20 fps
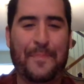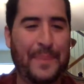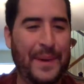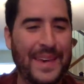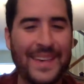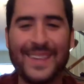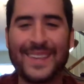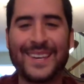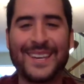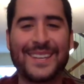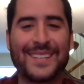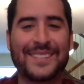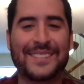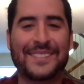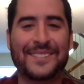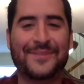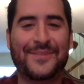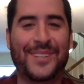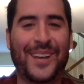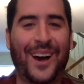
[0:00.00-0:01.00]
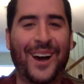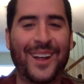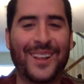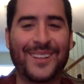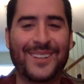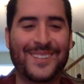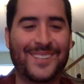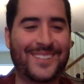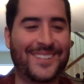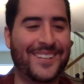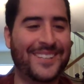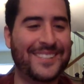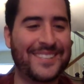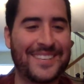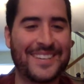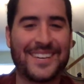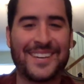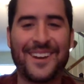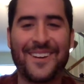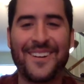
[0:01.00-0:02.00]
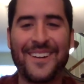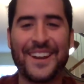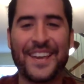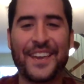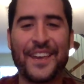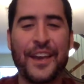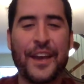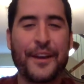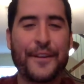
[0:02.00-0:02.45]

billions of dollars on security